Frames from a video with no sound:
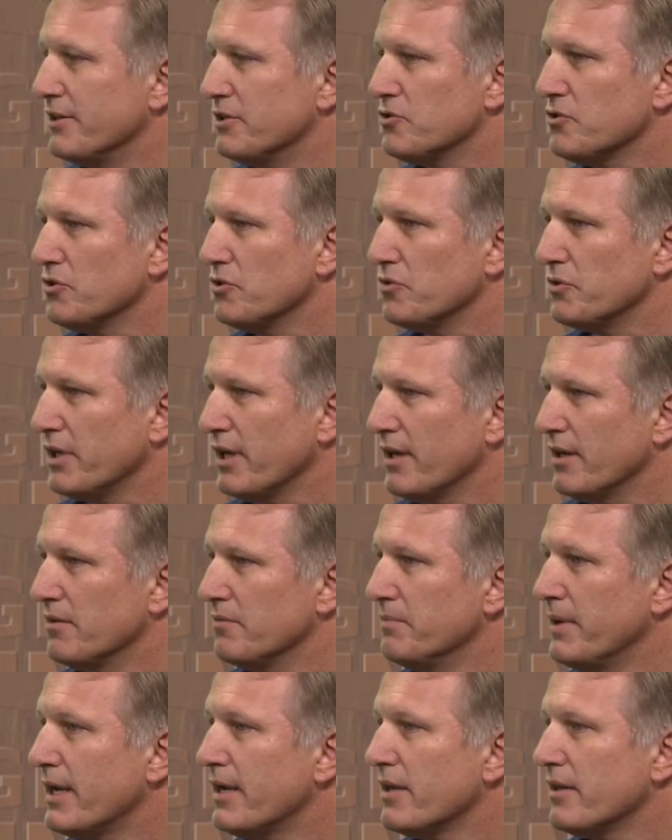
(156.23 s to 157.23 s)
true, yeah.
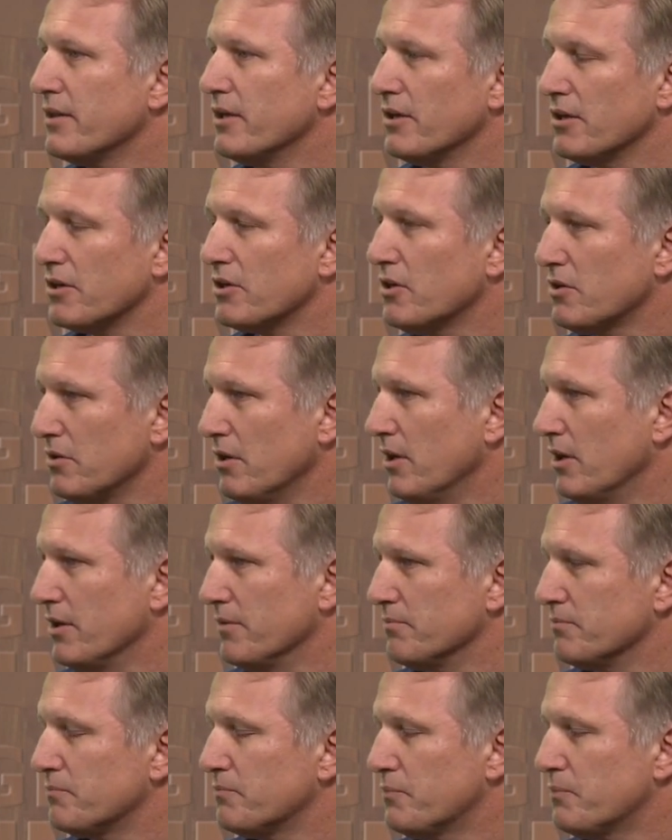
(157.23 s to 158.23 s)
Many of the
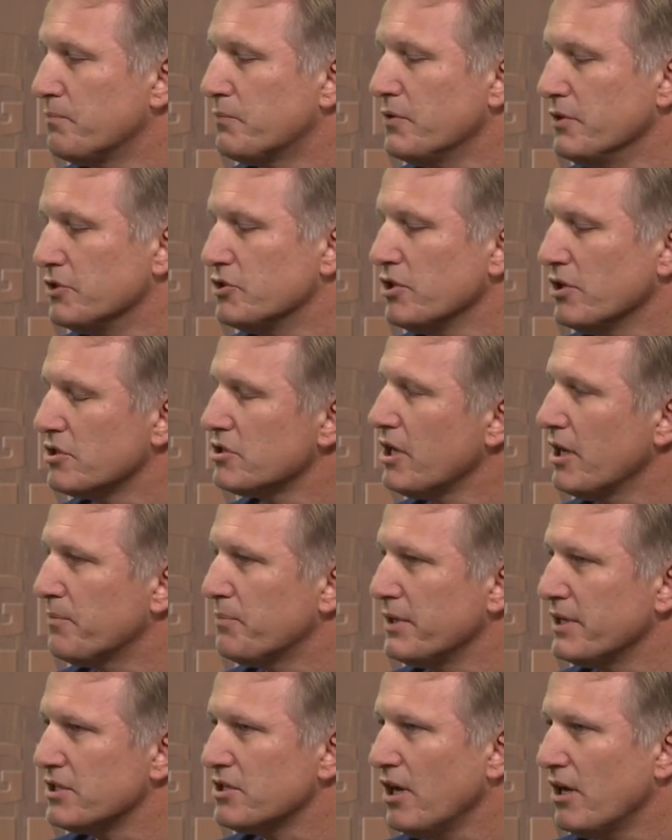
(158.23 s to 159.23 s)
insurance
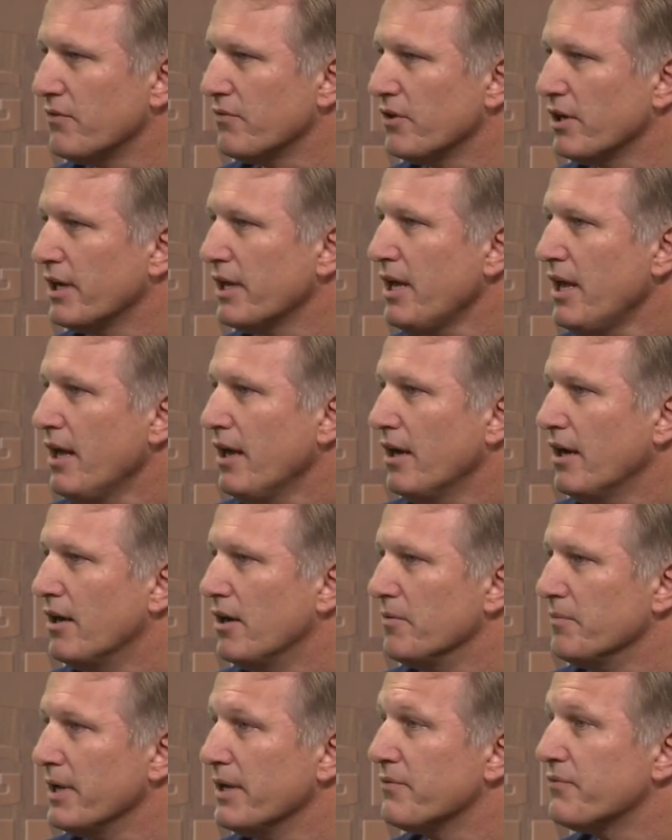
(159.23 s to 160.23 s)
companies cover it
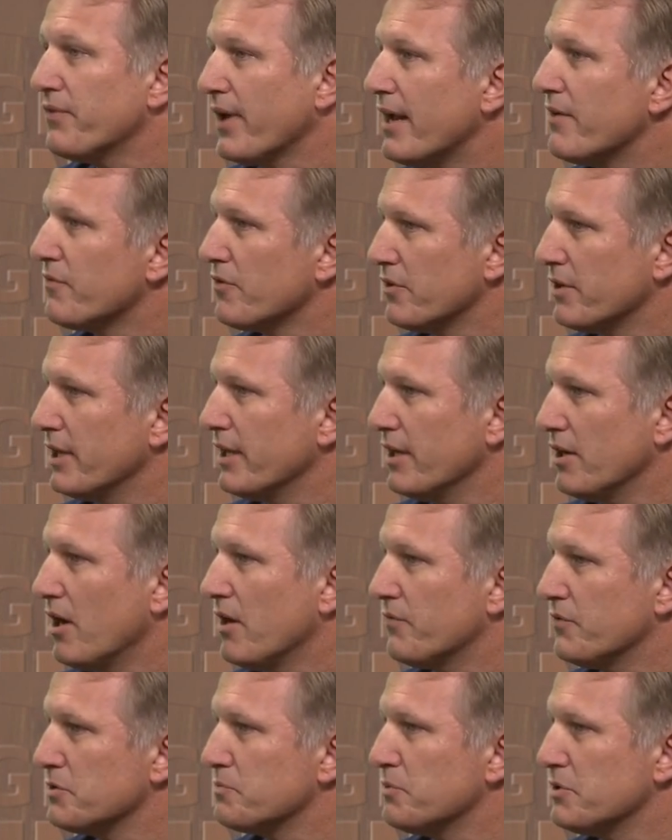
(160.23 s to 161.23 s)
and favor the
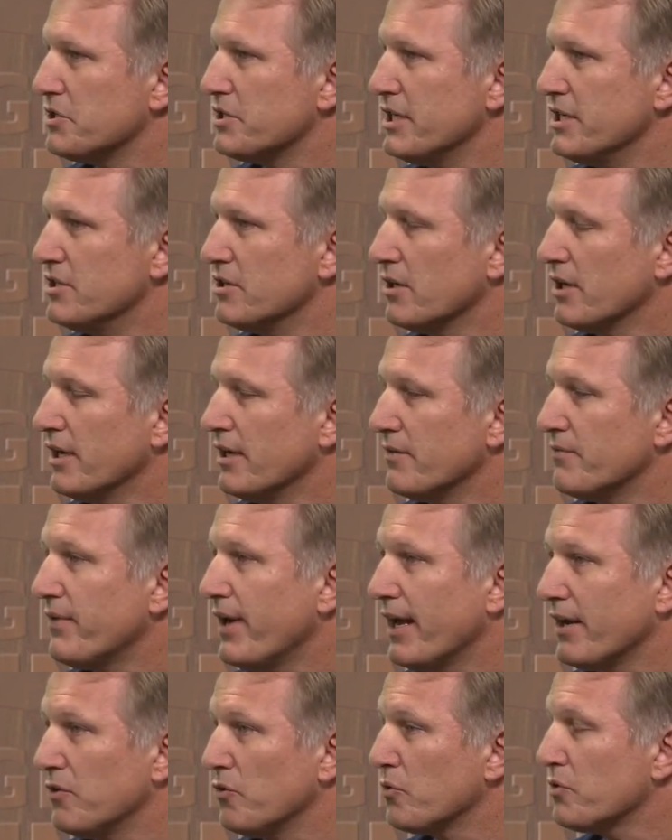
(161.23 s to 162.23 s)
in-office procedure. And in
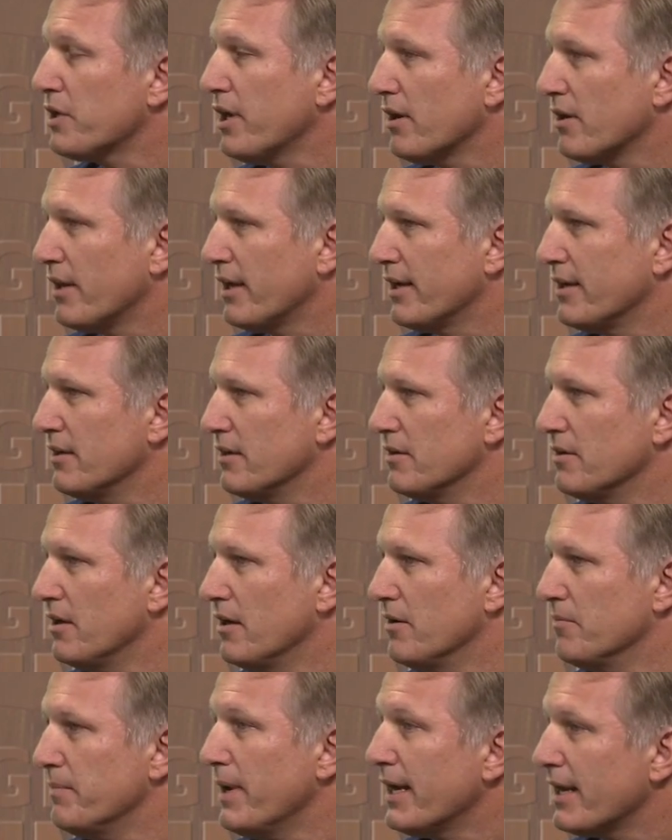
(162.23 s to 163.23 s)
fact, North
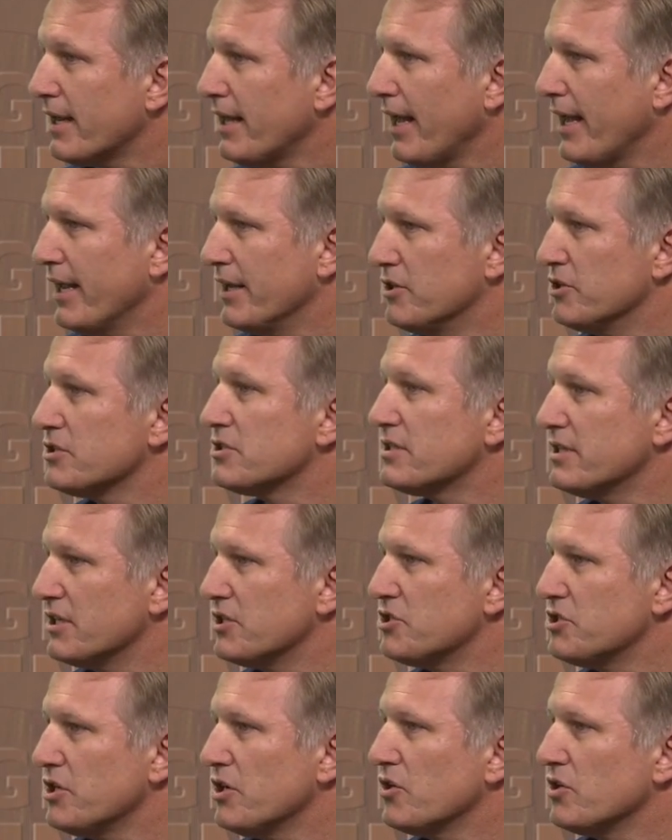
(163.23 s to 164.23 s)
Carolina Medicaid just
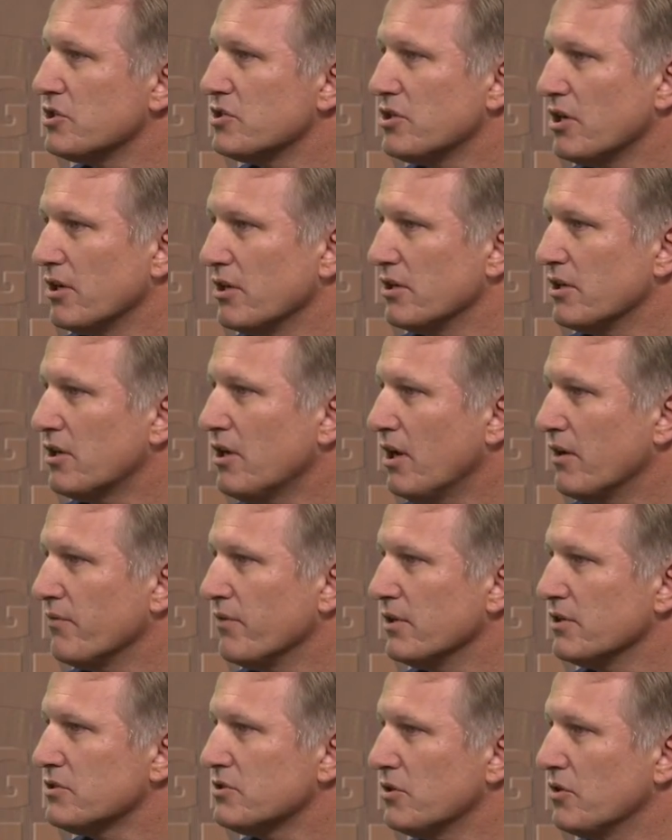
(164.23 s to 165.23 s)
this year started to
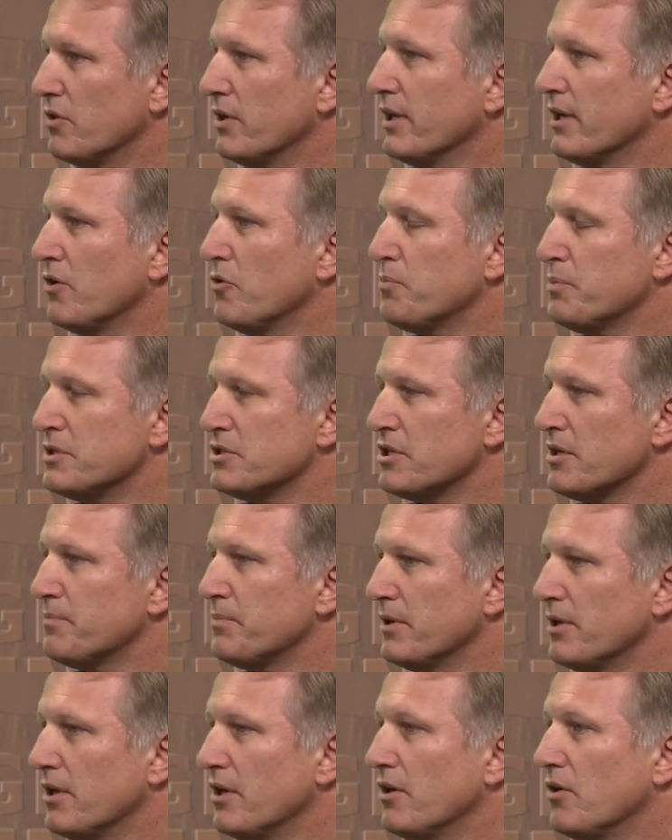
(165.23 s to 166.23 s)
cover it. So it opens
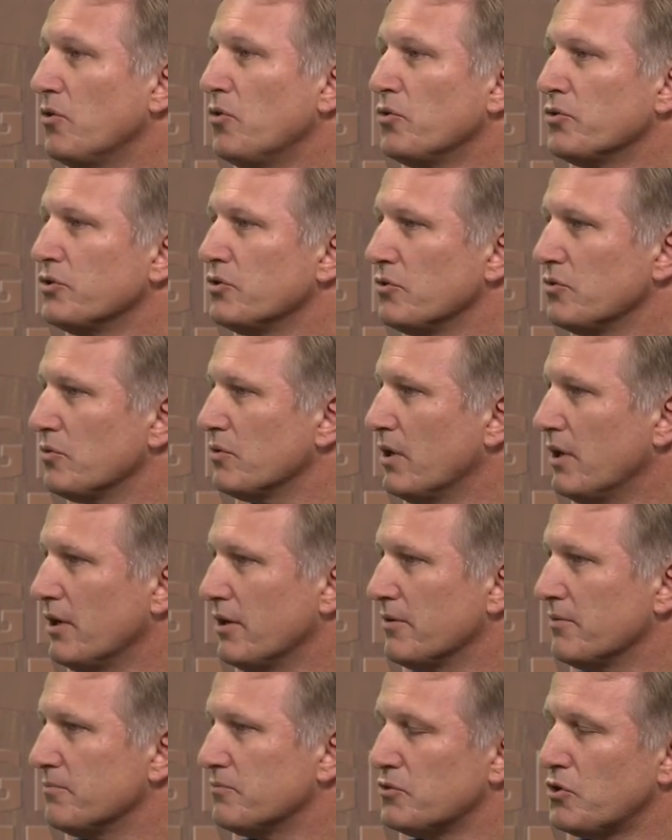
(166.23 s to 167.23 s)
up a whole new
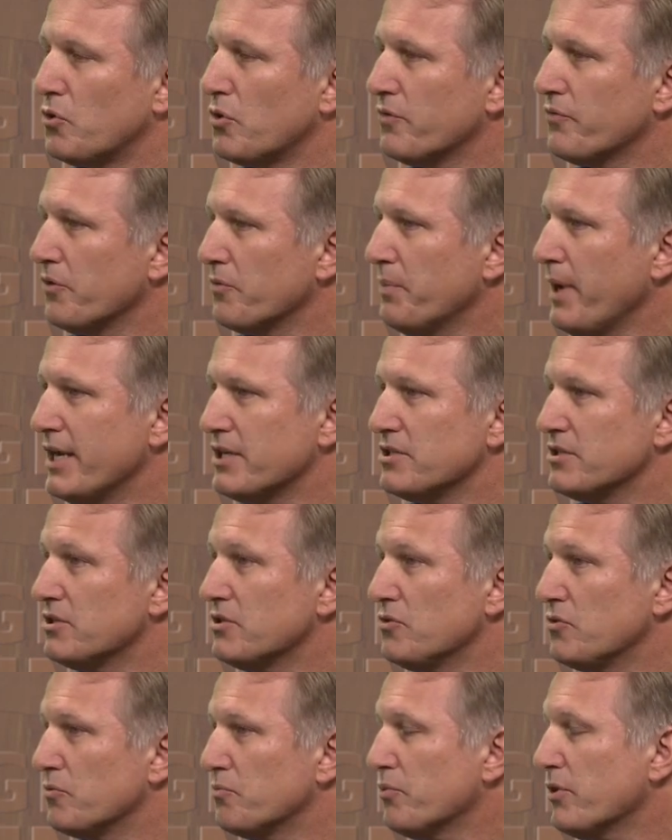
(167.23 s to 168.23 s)
door for patients
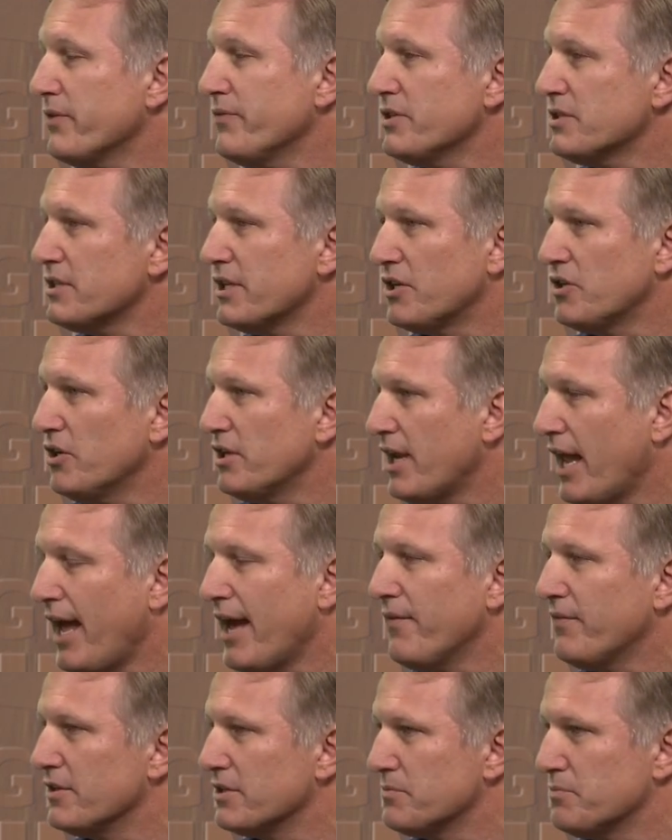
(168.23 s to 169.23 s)
who previously couldn't
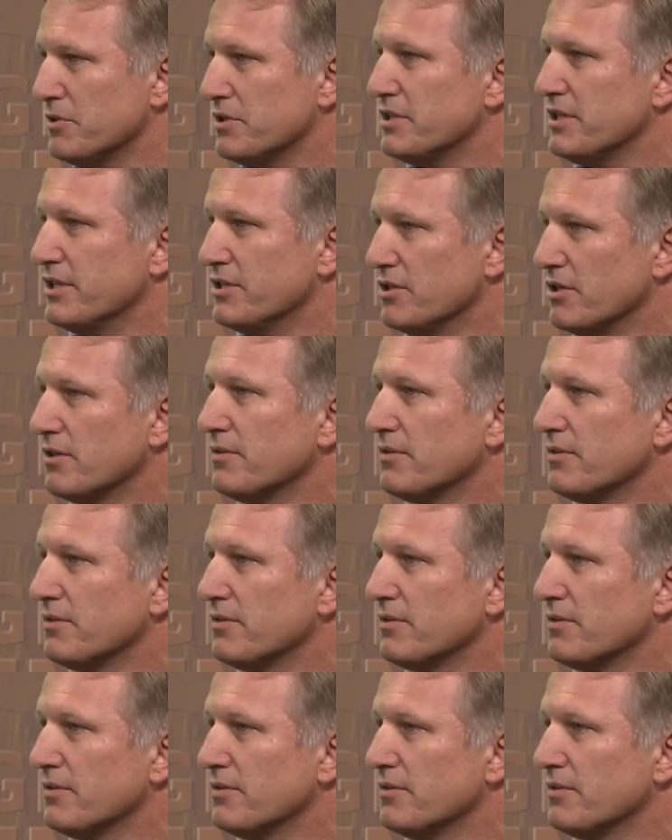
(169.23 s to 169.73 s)
have this procedure.